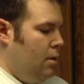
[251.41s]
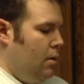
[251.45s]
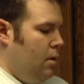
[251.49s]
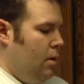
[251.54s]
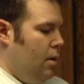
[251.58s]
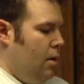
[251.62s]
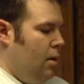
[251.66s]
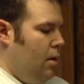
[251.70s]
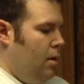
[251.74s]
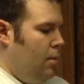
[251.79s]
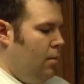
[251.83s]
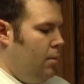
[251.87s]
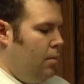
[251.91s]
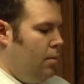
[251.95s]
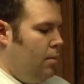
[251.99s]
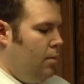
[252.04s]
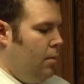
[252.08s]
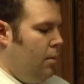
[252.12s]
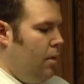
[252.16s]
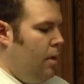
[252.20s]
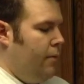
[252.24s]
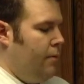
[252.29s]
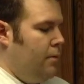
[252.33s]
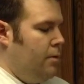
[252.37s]

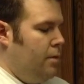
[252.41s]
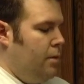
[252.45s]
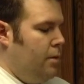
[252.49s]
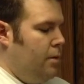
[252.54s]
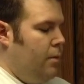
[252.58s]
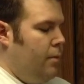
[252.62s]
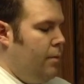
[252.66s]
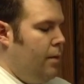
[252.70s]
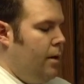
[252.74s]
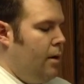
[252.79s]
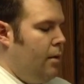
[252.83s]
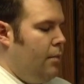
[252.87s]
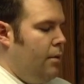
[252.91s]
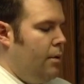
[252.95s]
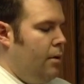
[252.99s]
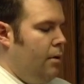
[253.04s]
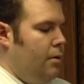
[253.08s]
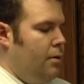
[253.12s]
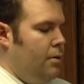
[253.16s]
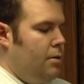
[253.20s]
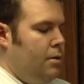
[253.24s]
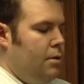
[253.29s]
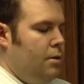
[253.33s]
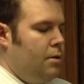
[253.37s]
Obviously on the bottom here
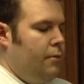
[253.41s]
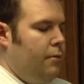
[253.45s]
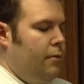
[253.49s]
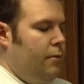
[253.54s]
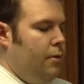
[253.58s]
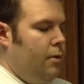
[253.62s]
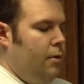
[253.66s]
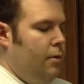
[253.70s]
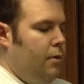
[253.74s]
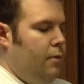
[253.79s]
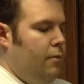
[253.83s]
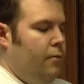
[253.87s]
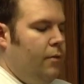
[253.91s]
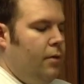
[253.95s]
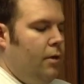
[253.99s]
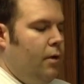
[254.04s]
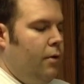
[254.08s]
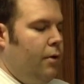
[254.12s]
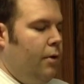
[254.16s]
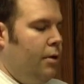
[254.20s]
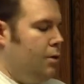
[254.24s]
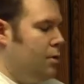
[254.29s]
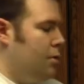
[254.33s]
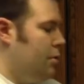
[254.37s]
it's a different
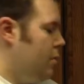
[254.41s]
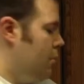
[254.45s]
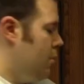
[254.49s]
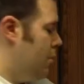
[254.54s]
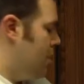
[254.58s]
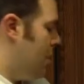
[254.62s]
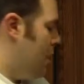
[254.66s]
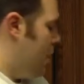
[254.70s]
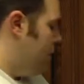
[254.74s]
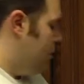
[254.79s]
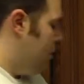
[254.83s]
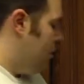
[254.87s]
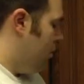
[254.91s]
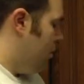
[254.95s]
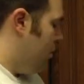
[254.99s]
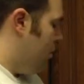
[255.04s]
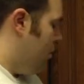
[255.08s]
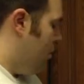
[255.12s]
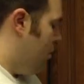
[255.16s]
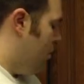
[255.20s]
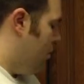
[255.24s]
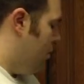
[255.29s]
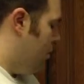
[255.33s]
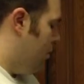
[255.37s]
configuration to attach to the
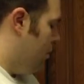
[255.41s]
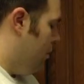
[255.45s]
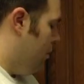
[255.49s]
motor.